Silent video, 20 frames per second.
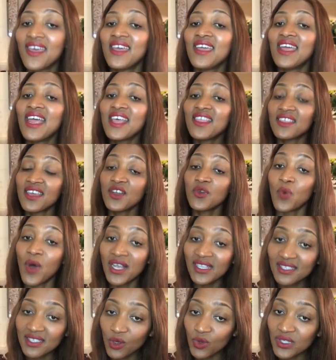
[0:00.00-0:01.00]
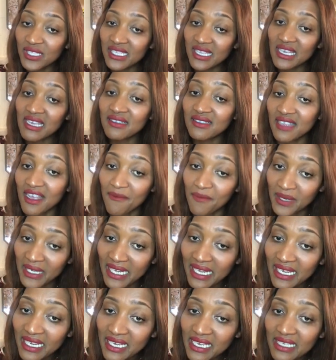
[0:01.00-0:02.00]
And then once those things have been
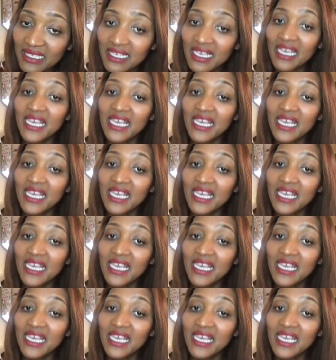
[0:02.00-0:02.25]
cleared,